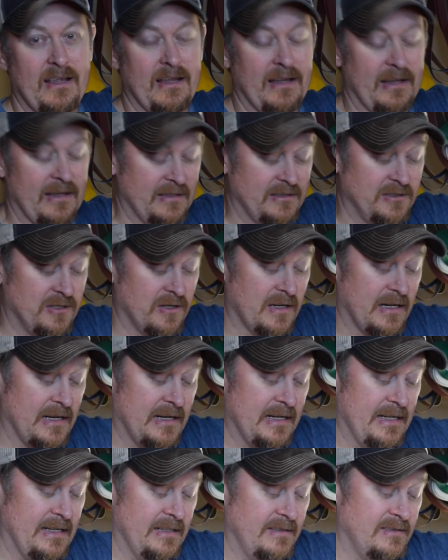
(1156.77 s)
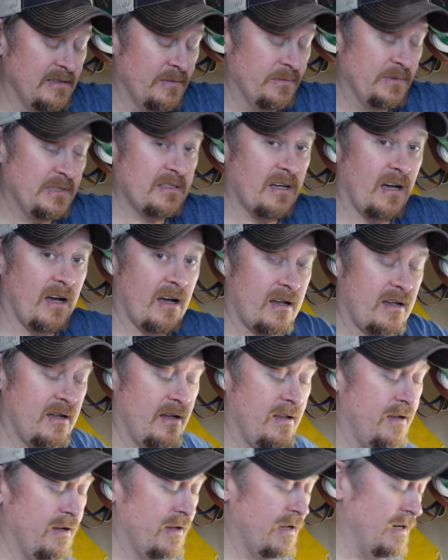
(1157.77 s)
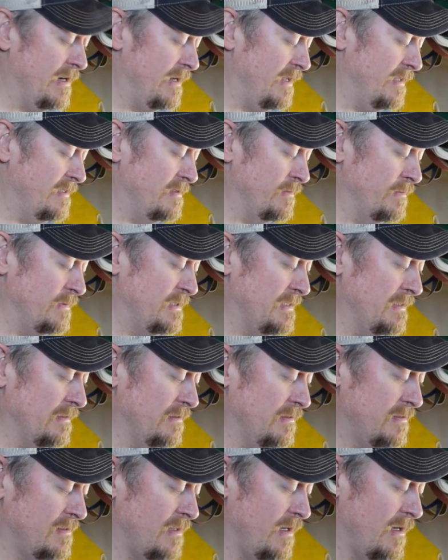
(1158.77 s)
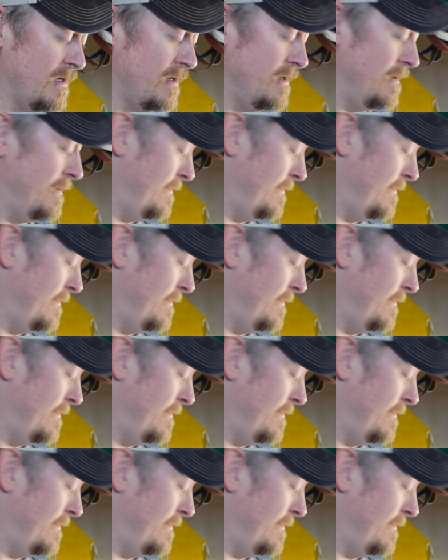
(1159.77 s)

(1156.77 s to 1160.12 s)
is you're going to need some stock. You're going to need some steel stock.